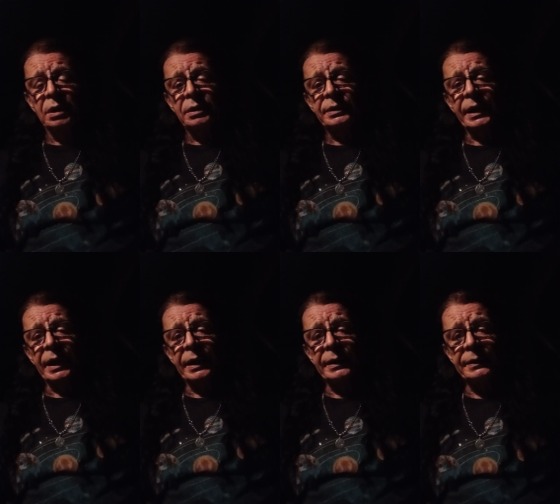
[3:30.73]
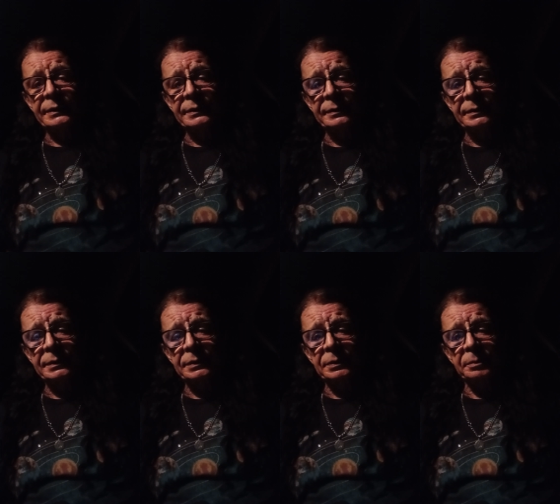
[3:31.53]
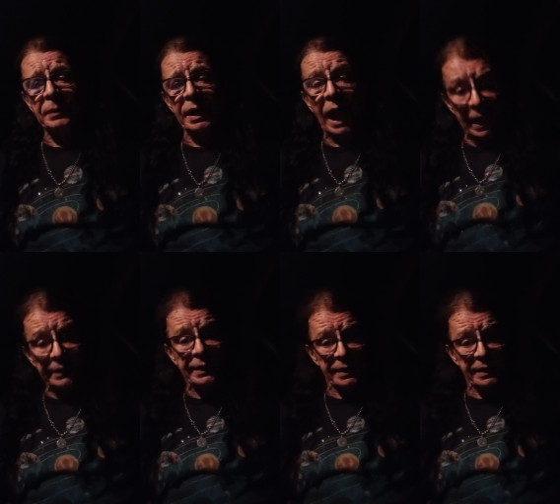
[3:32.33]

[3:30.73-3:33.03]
then my ID,